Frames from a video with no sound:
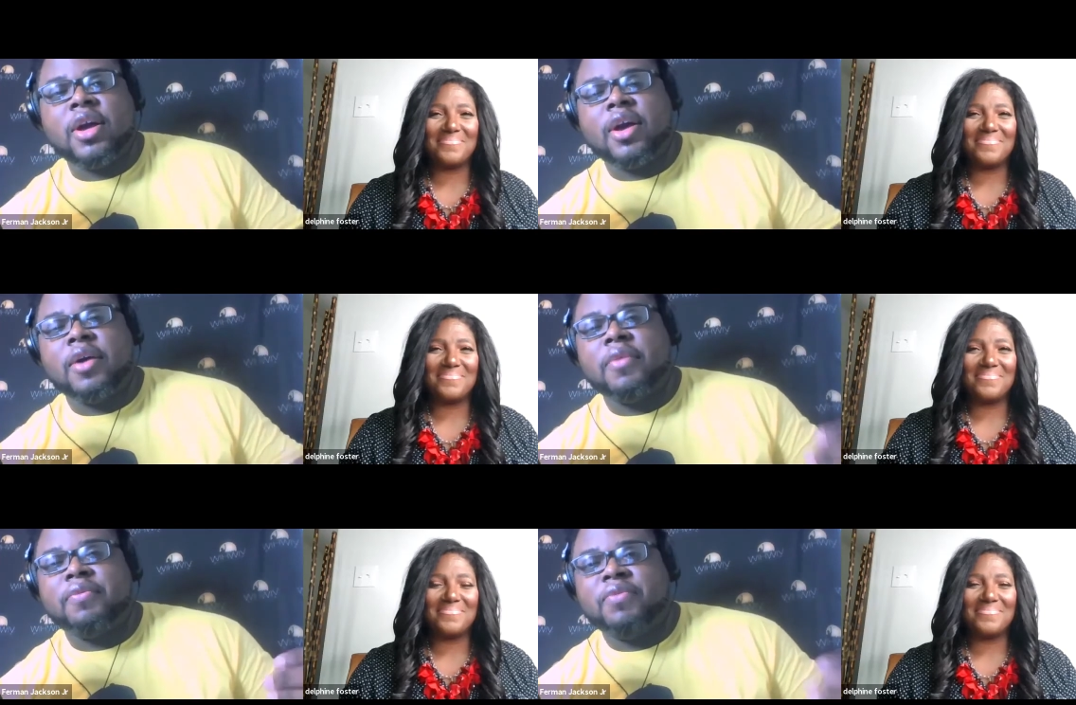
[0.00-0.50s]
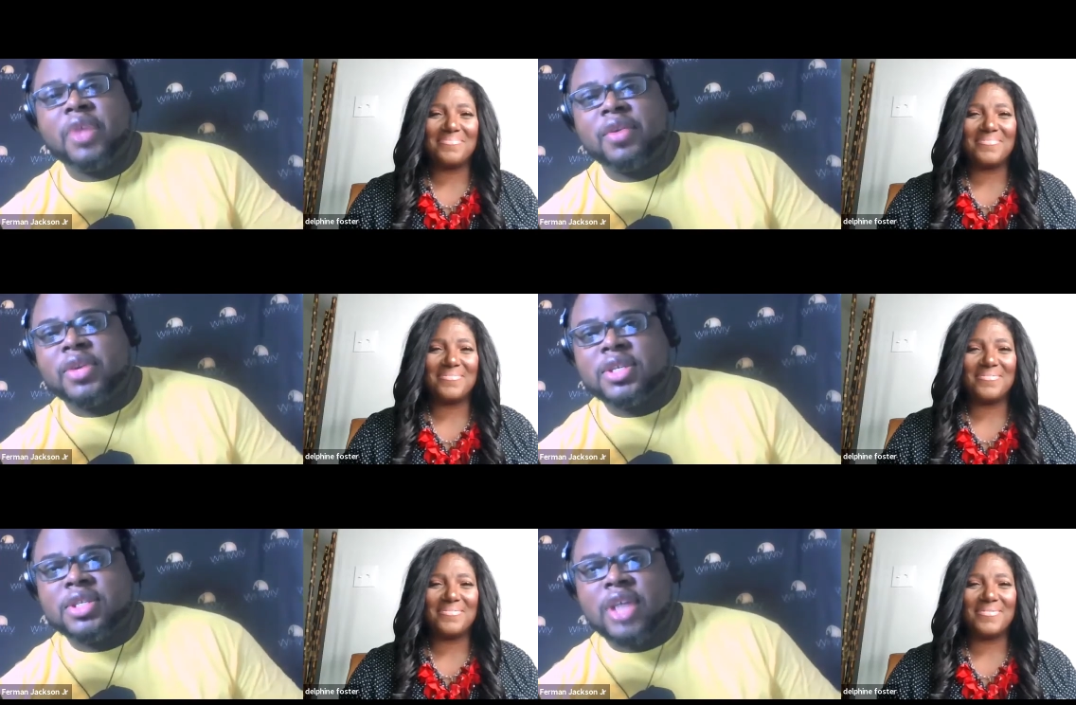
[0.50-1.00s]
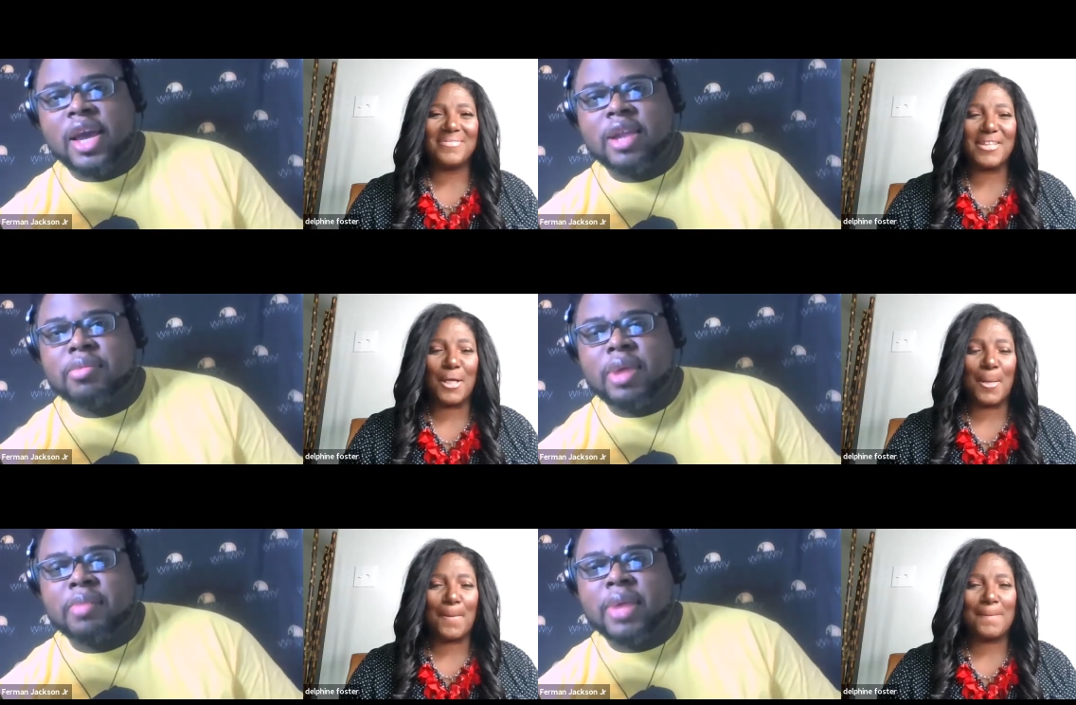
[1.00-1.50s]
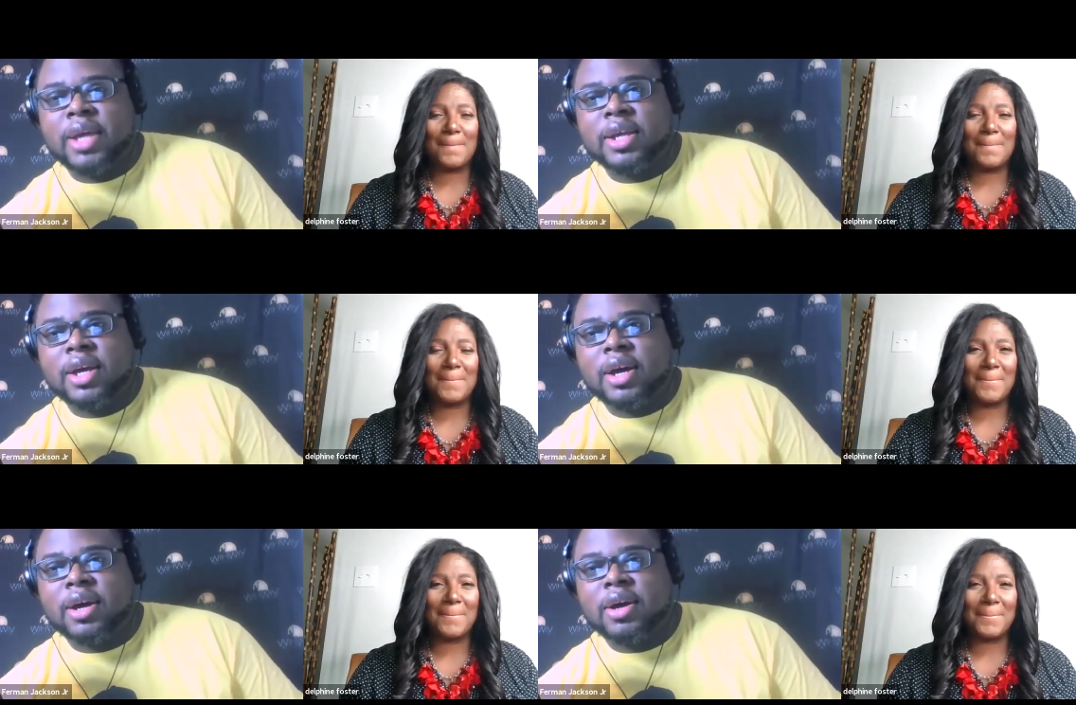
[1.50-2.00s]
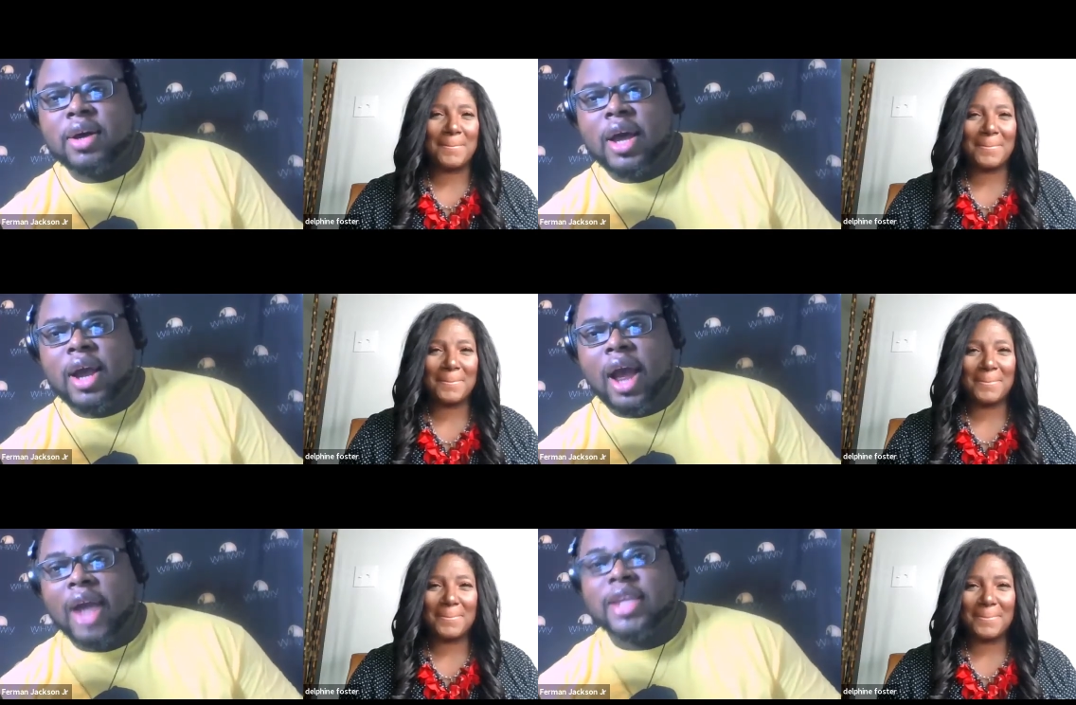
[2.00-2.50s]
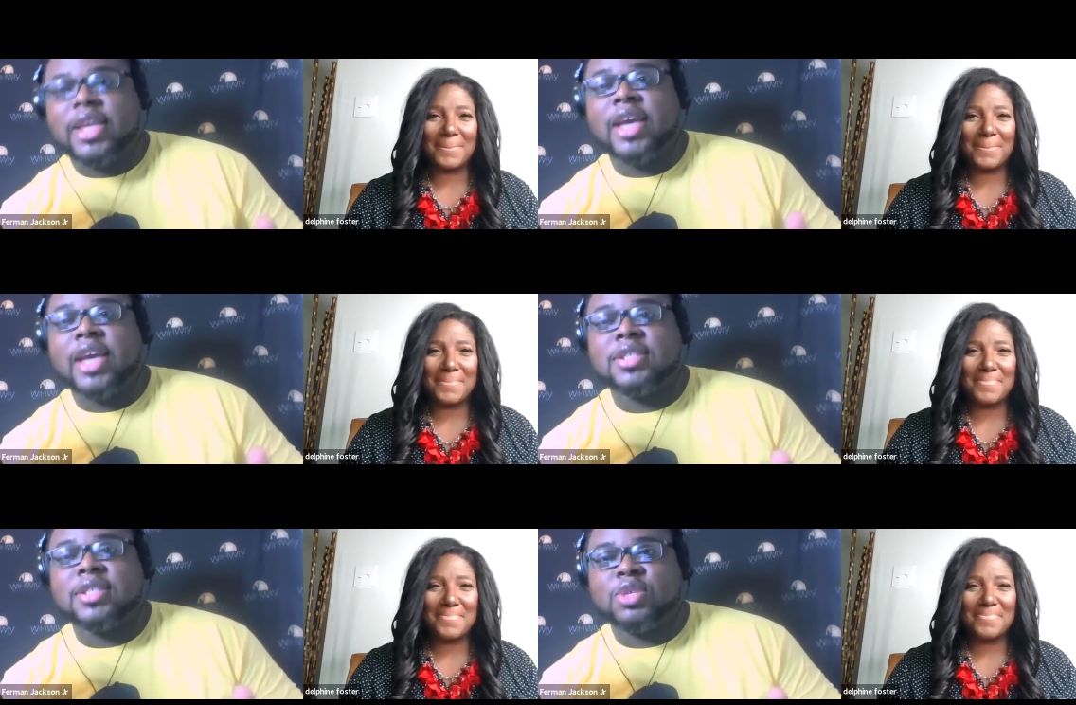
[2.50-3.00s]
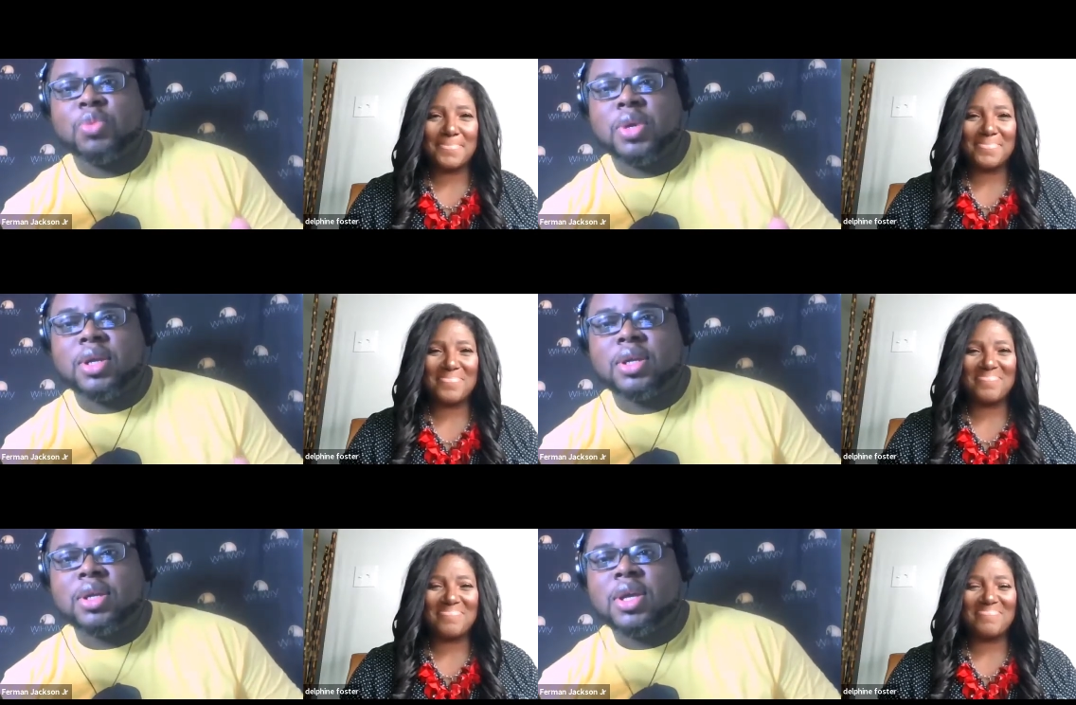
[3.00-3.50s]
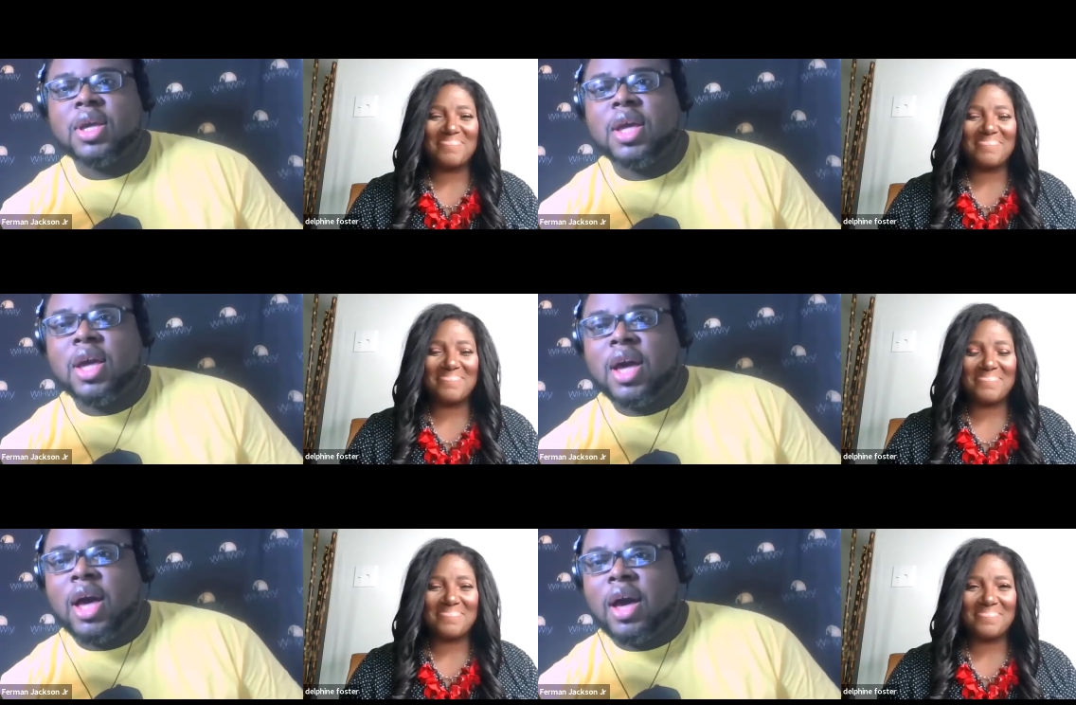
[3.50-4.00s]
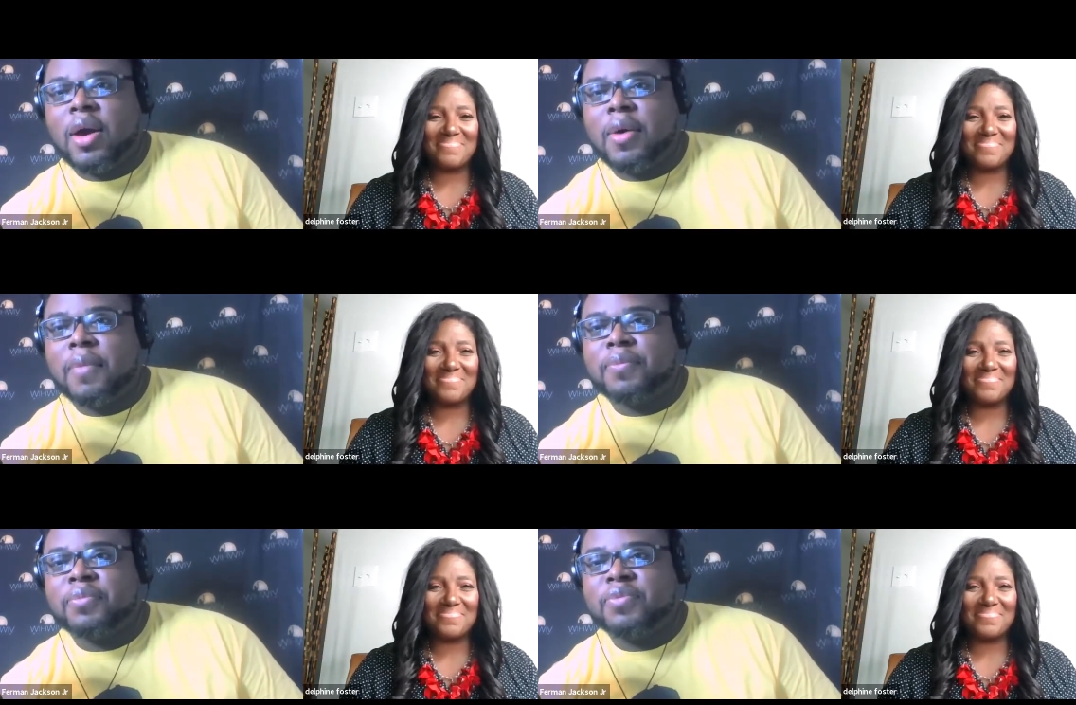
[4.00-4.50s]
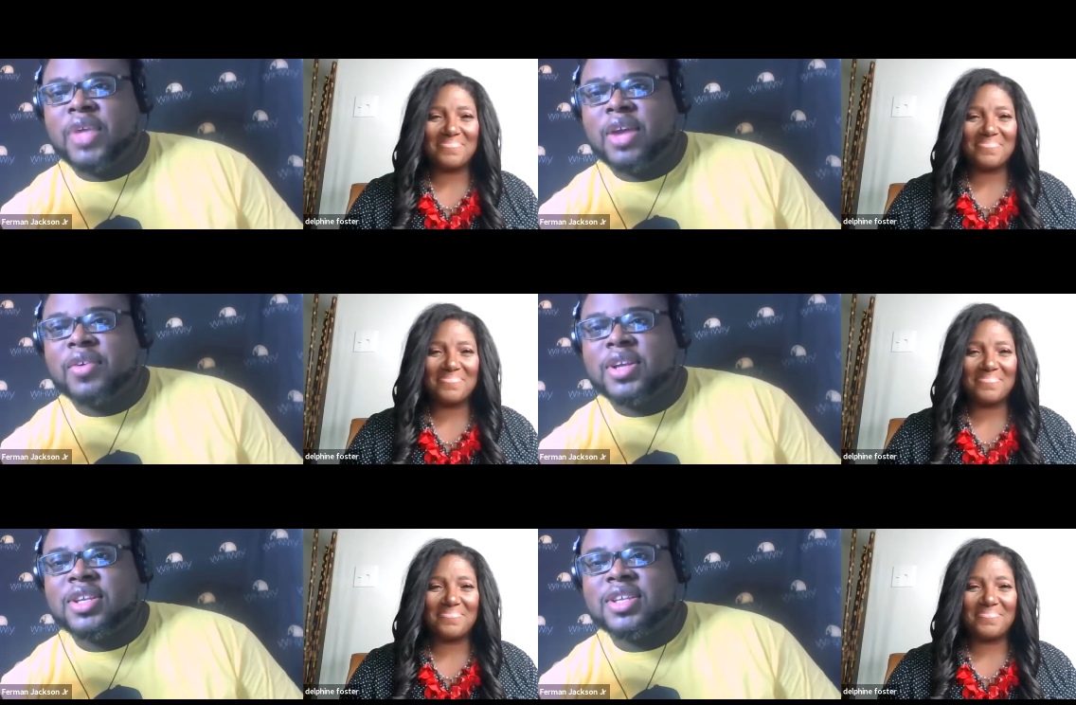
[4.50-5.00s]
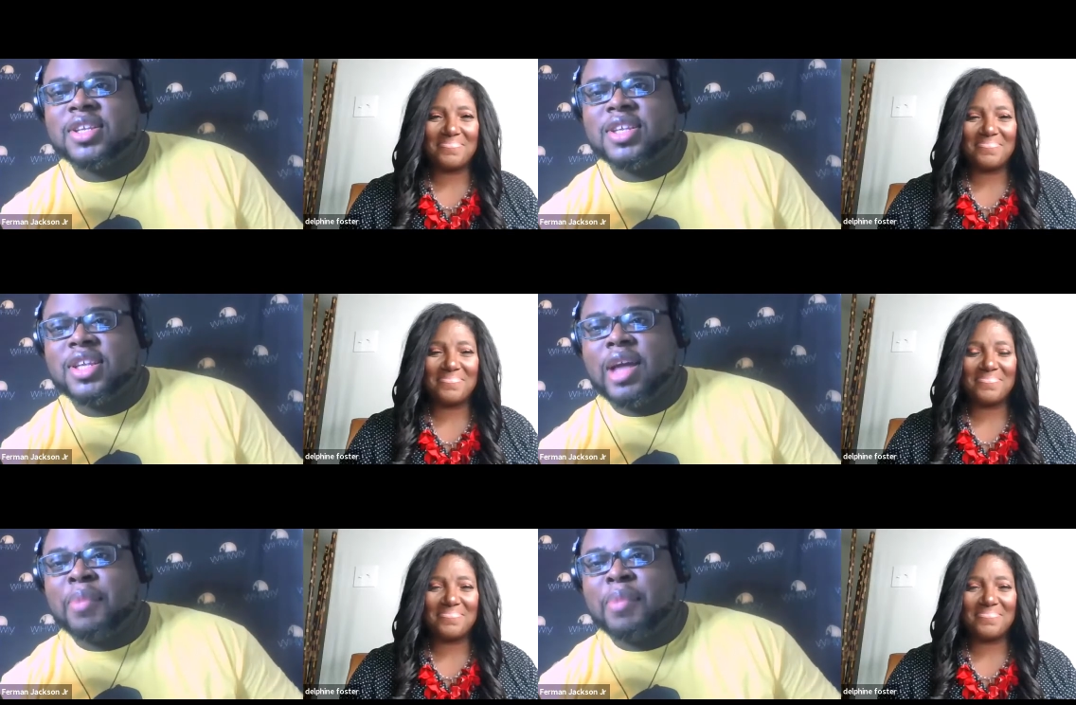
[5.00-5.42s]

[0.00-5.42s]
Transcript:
Speaker 1: Um, very excited about my, uh, I guess, this week. Um, very, I